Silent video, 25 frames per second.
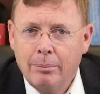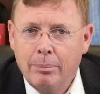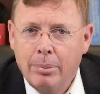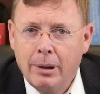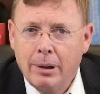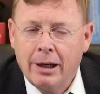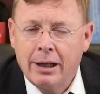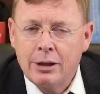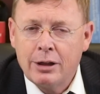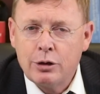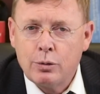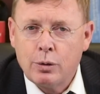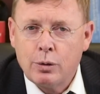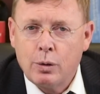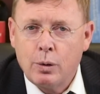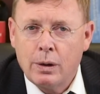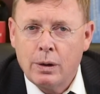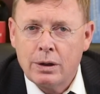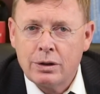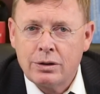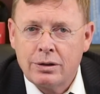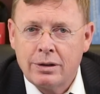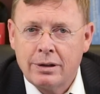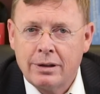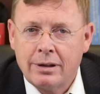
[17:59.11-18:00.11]
but has
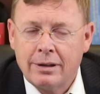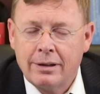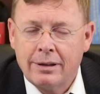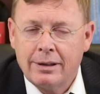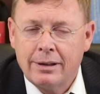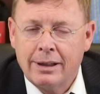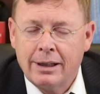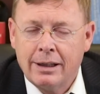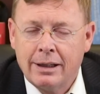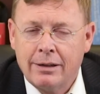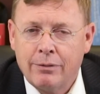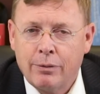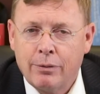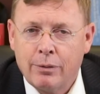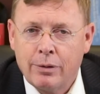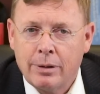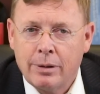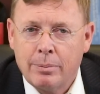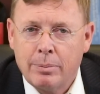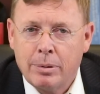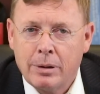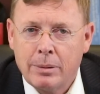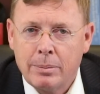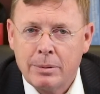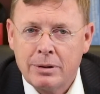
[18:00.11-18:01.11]
requested it for
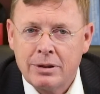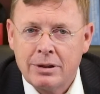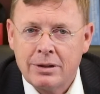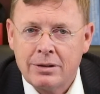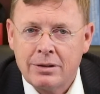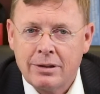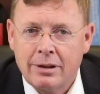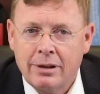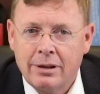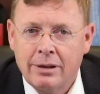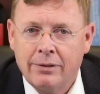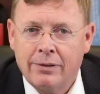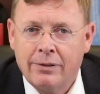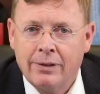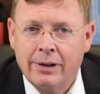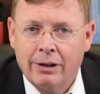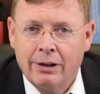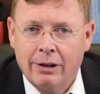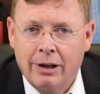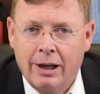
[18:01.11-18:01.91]
the purposes of the